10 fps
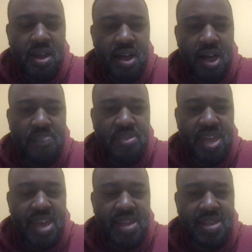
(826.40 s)

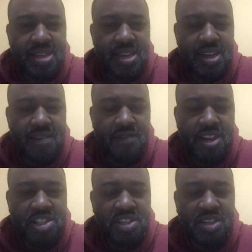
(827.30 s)
update the
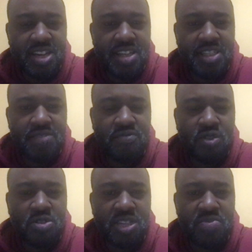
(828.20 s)
adventure list.
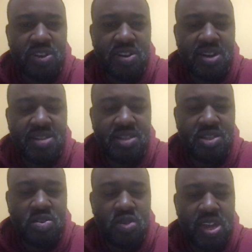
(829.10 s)
First thing we're going to
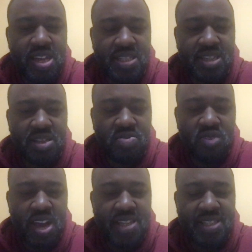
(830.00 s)
do is the
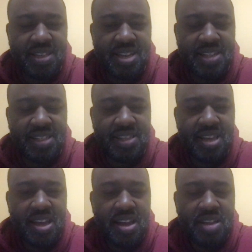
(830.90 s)
threads list.
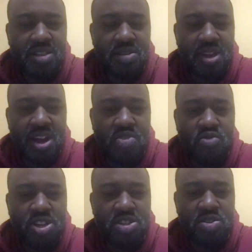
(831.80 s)
So their
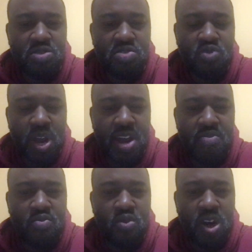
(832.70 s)
original
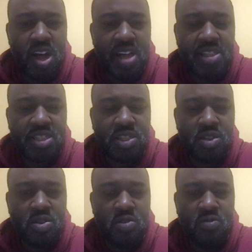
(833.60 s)
thread was
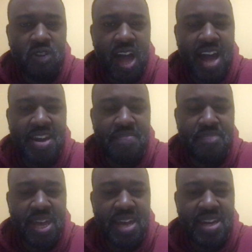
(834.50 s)
to find the
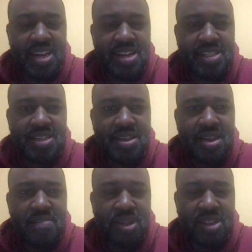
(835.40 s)
bandits,
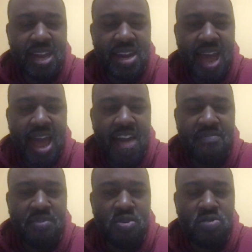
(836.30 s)
but they now
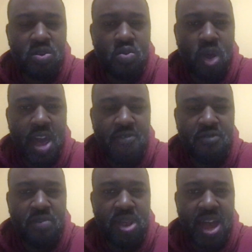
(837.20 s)
have moved away
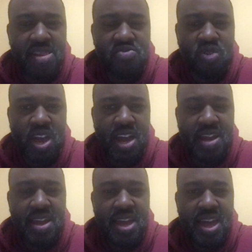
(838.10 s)
from that thread.
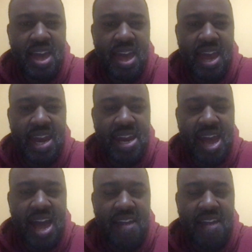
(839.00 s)
And now